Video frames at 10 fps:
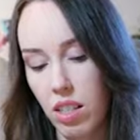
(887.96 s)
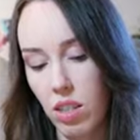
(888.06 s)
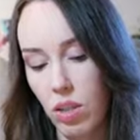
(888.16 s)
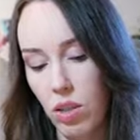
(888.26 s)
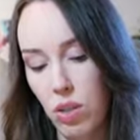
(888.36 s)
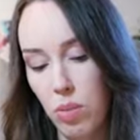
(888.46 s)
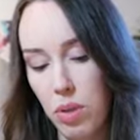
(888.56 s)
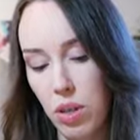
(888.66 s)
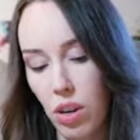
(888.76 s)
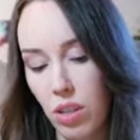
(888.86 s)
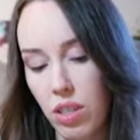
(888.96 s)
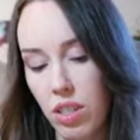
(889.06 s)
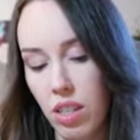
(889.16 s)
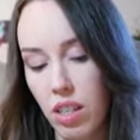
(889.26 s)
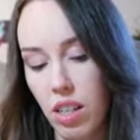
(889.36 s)
Super Ghost
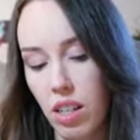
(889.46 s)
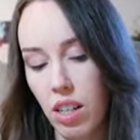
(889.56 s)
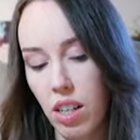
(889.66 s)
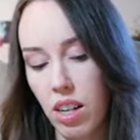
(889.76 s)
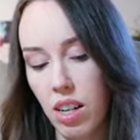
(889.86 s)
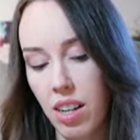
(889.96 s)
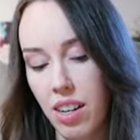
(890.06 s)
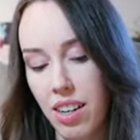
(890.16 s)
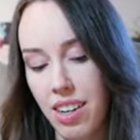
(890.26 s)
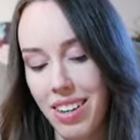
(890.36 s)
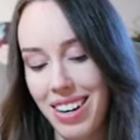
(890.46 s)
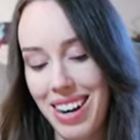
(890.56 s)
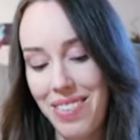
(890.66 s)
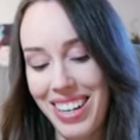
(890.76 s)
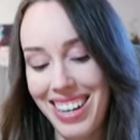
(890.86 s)

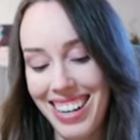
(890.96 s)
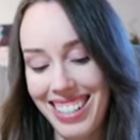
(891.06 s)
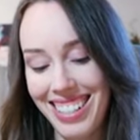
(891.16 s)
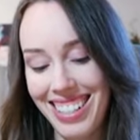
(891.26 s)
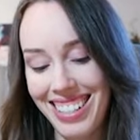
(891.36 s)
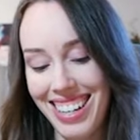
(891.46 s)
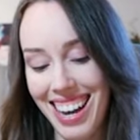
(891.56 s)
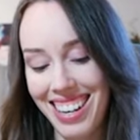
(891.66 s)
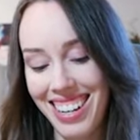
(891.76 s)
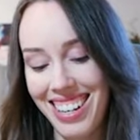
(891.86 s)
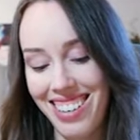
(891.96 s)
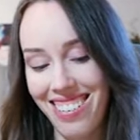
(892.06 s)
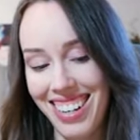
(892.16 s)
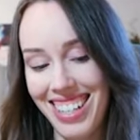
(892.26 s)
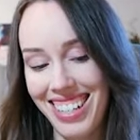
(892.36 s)
Kamikaze Attack
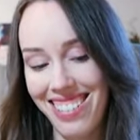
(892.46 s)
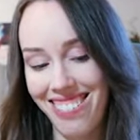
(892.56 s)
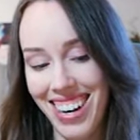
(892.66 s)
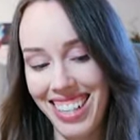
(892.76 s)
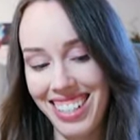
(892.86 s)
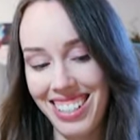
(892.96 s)
Increasing Ranks.